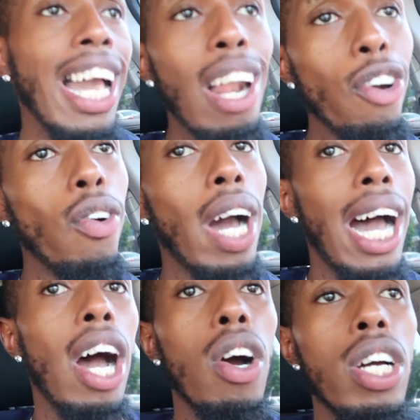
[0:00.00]
I don't know
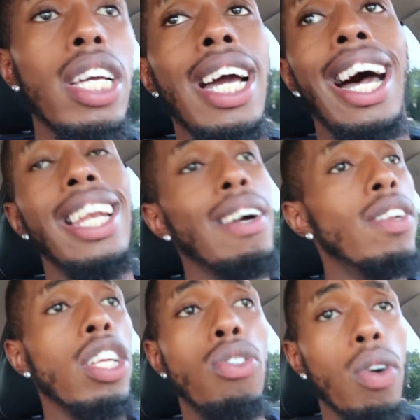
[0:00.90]
how. I
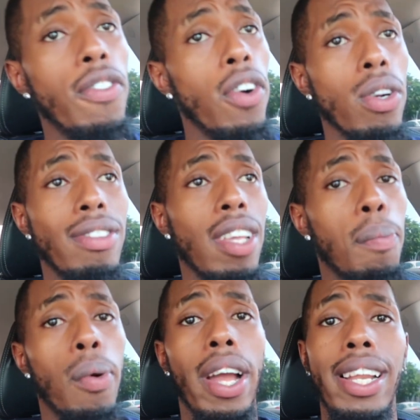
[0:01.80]
never looked to her phone to see
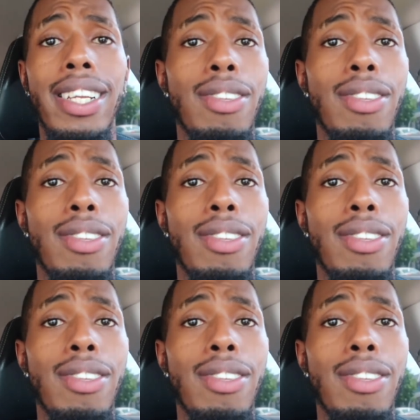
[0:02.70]
a prank.